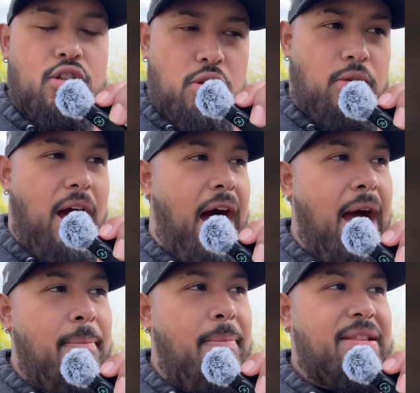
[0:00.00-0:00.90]
Dude,
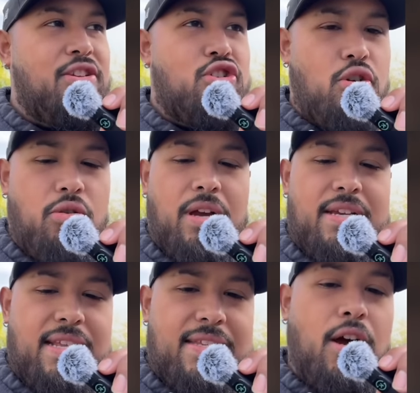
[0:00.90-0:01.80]
I'm about to show you
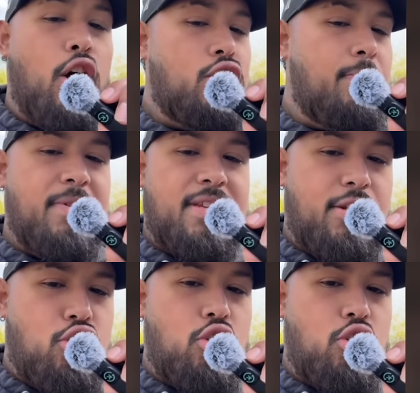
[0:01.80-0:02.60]
guys that's 100%